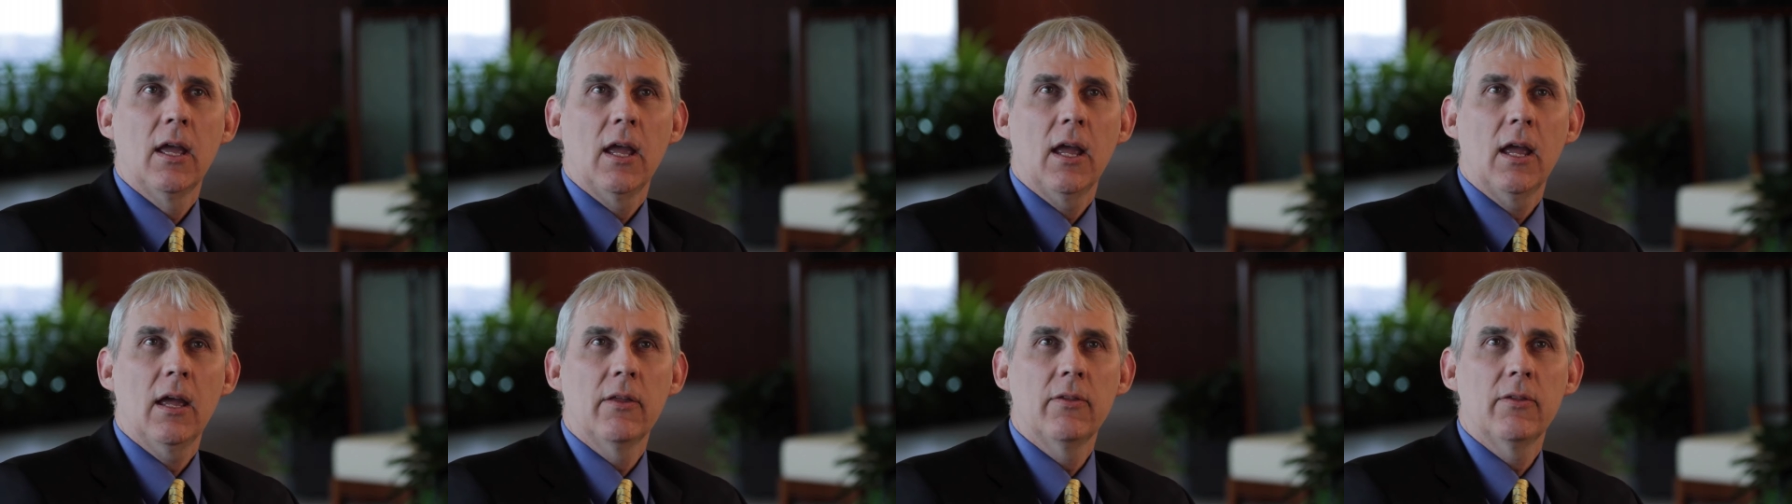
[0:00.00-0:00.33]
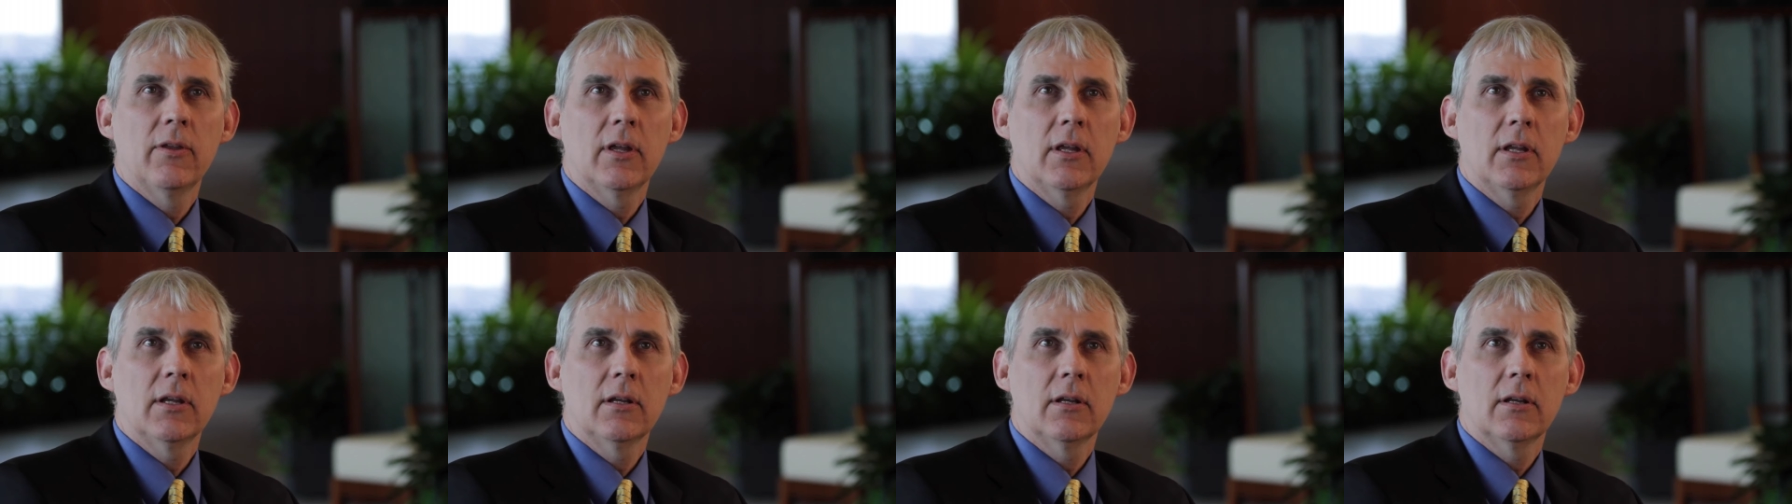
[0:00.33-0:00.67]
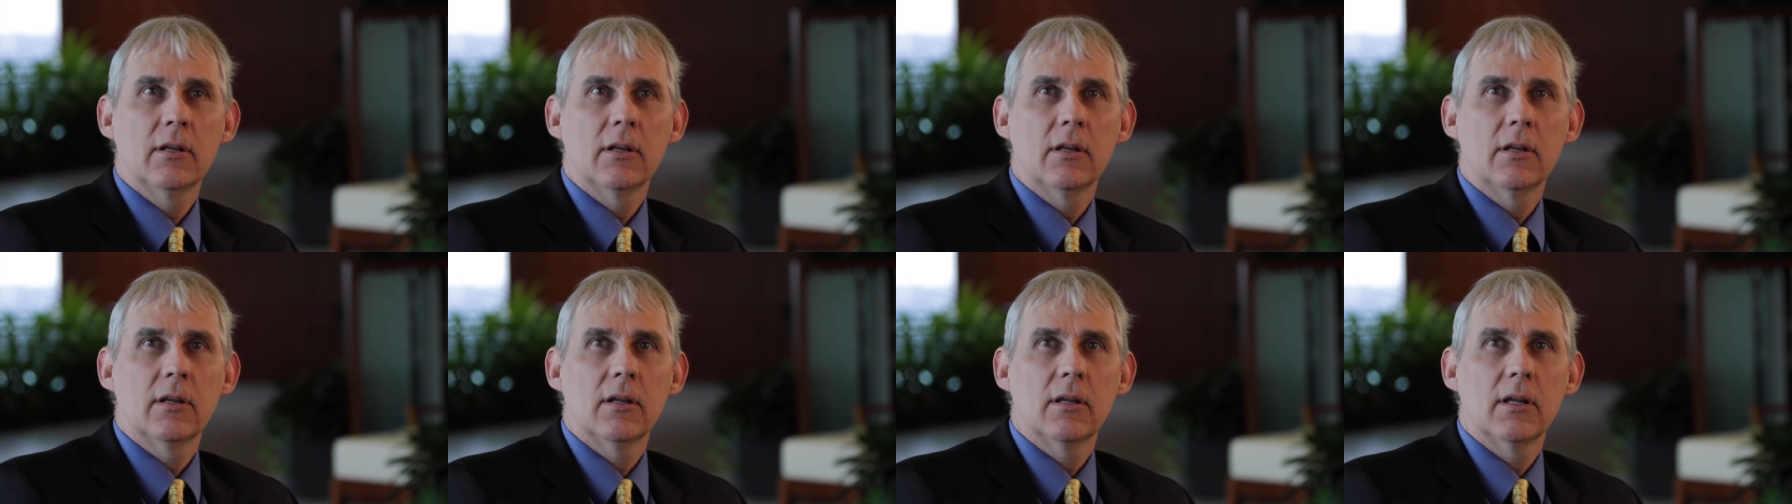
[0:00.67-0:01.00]
And then,
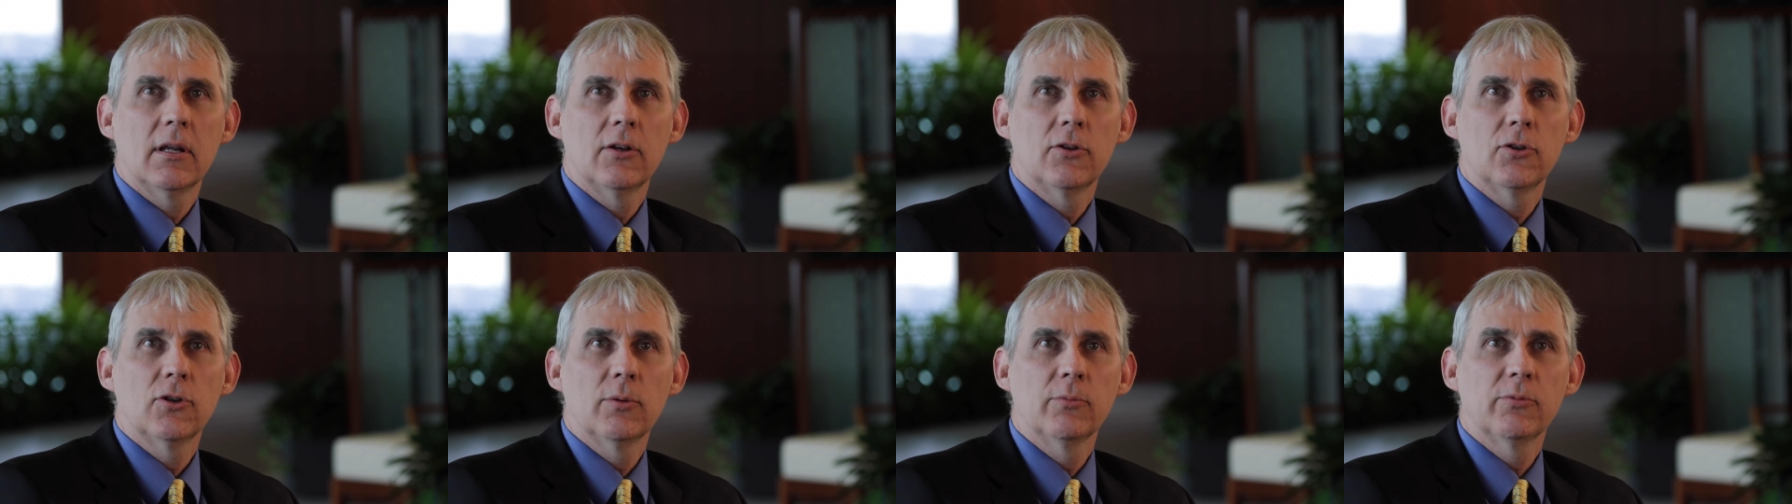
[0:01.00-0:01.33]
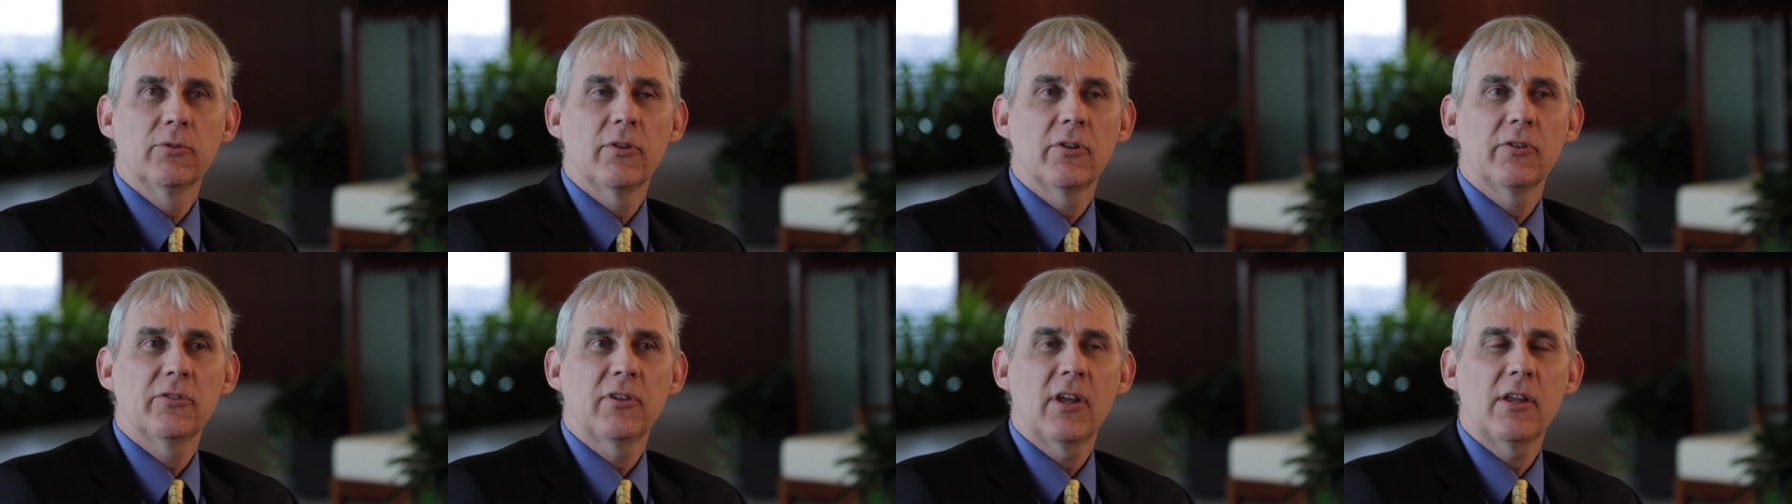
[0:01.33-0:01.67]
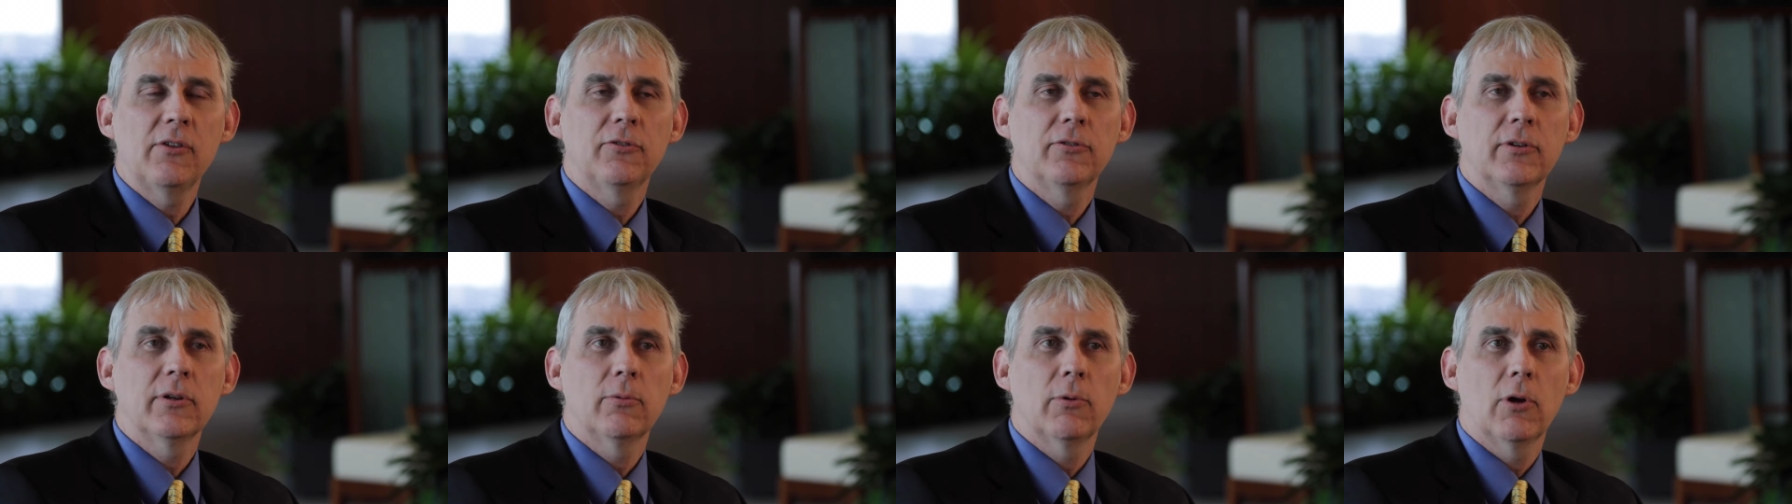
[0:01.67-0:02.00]
in terms of the
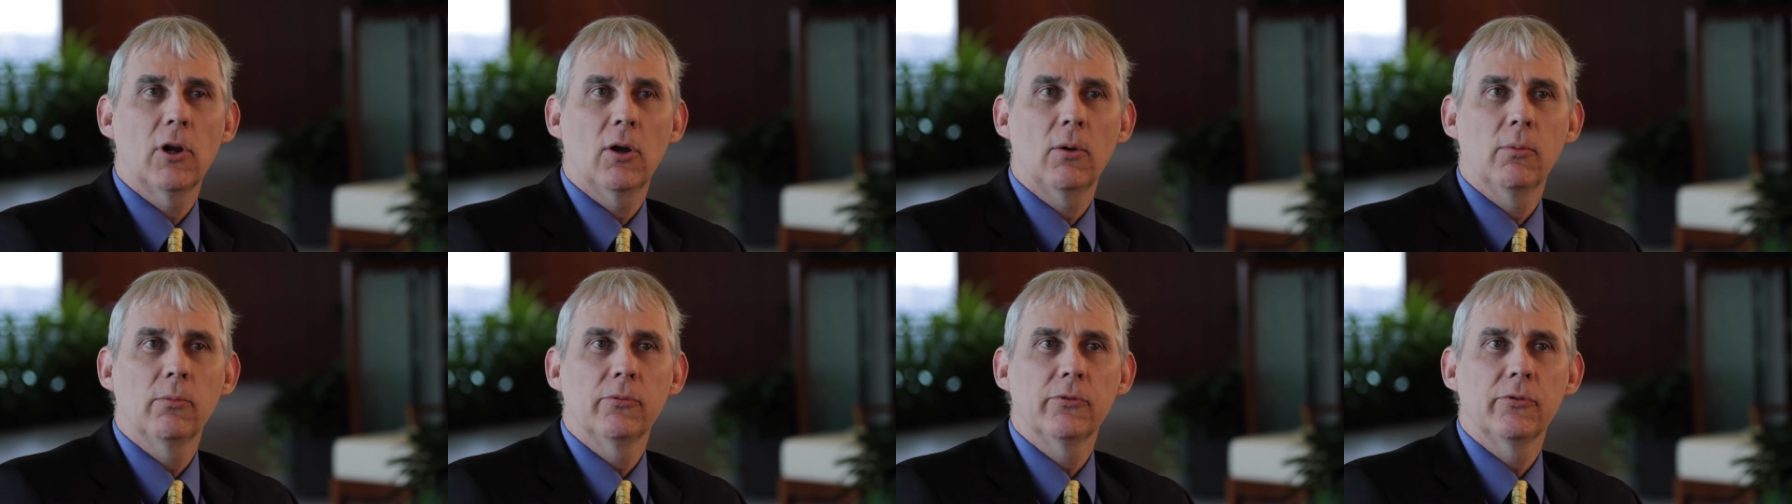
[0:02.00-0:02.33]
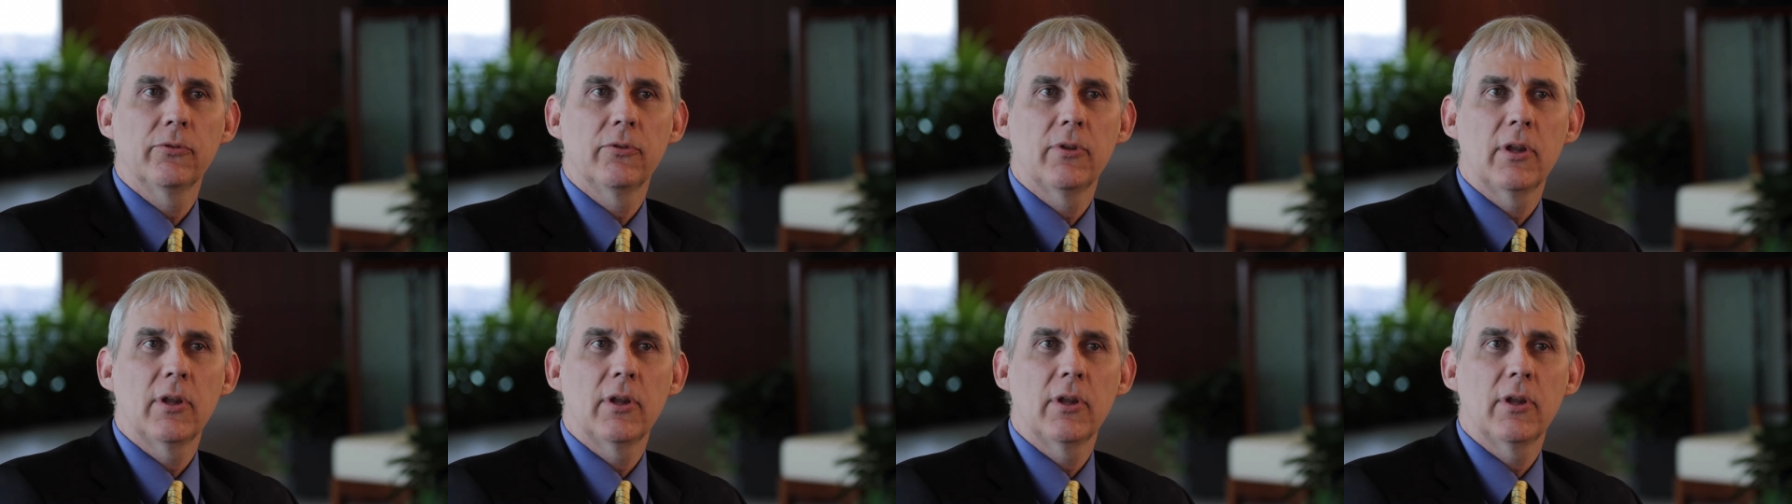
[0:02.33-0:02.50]
sensory realms,